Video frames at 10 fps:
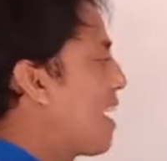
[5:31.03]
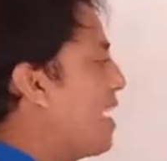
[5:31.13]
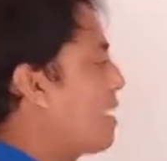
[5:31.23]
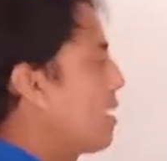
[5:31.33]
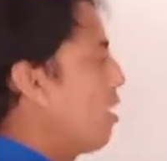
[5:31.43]

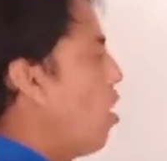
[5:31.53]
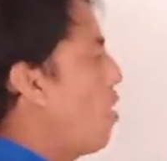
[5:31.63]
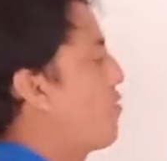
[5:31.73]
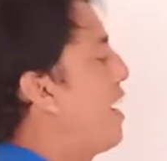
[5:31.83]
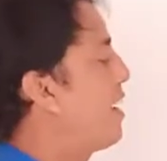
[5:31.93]
set
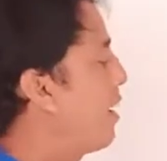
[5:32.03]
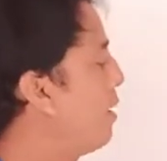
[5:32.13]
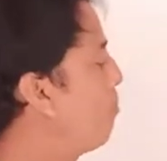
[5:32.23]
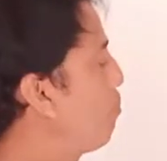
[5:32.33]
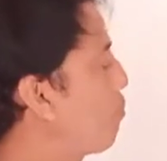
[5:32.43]
of
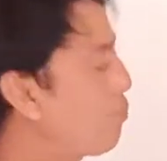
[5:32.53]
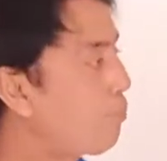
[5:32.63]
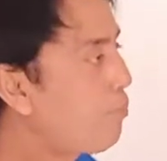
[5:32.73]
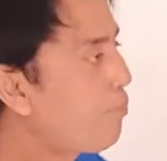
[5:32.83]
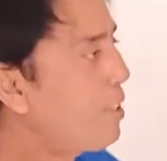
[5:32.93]
data
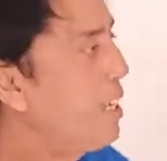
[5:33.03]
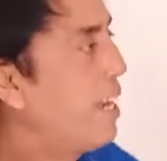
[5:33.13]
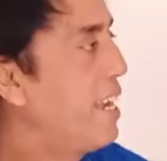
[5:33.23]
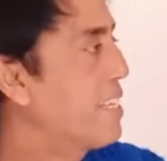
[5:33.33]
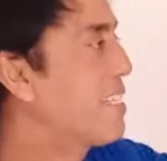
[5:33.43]
is